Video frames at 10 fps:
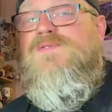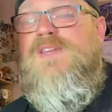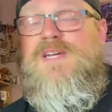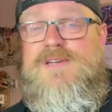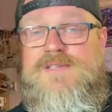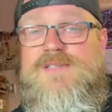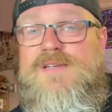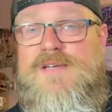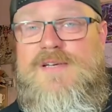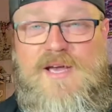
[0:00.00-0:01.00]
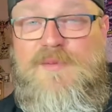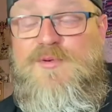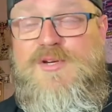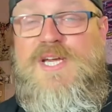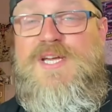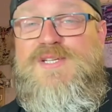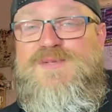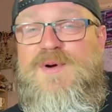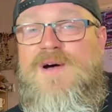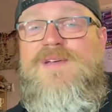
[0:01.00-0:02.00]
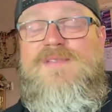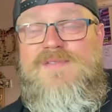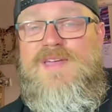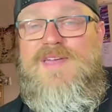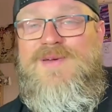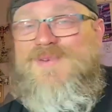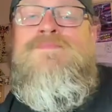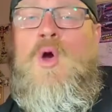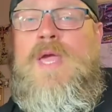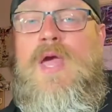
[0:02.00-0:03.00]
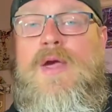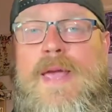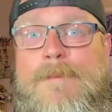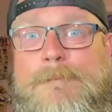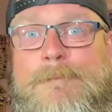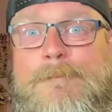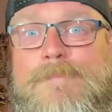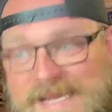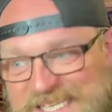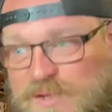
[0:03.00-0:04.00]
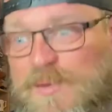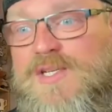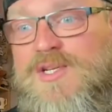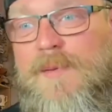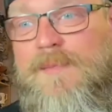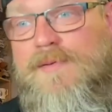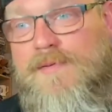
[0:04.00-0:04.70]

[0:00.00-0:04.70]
videos. I appreciate your support. Thank you. Okay. Let's switch it up